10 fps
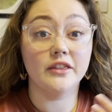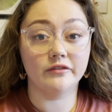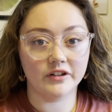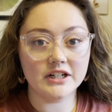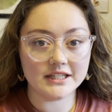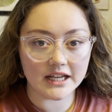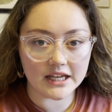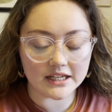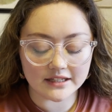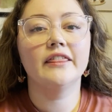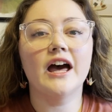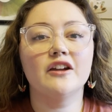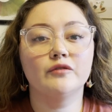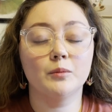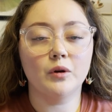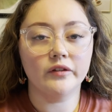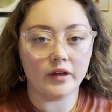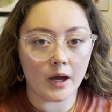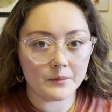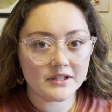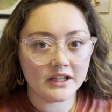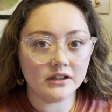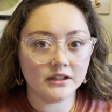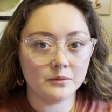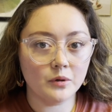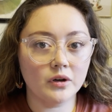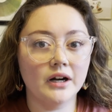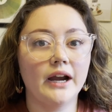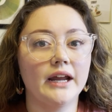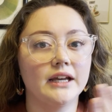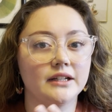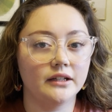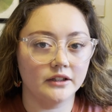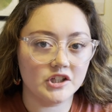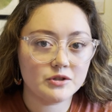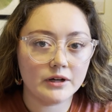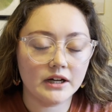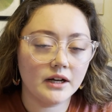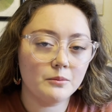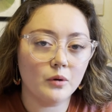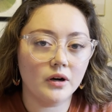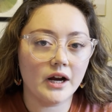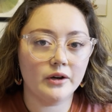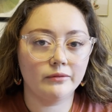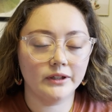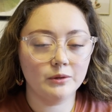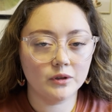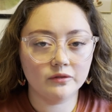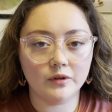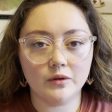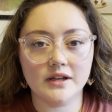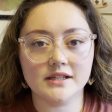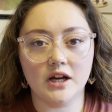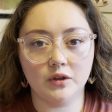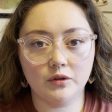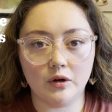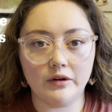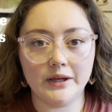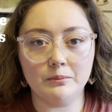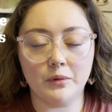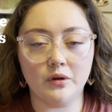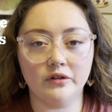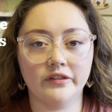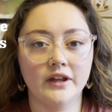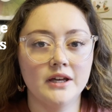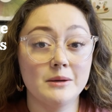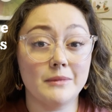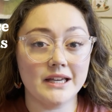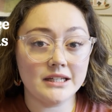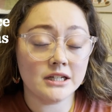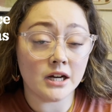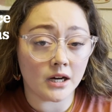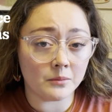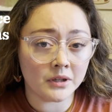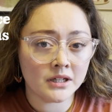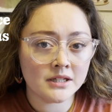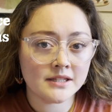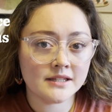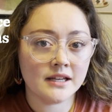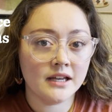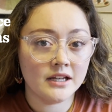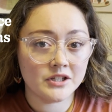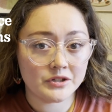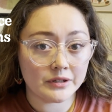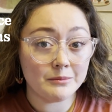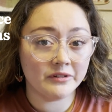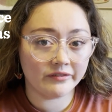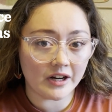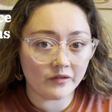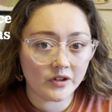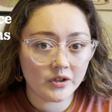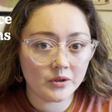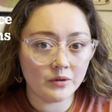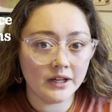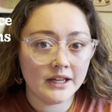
The first is that for both Upcycled and More and Illustrated and More, I really want to focus on growing both my e-commerce stream of revenue,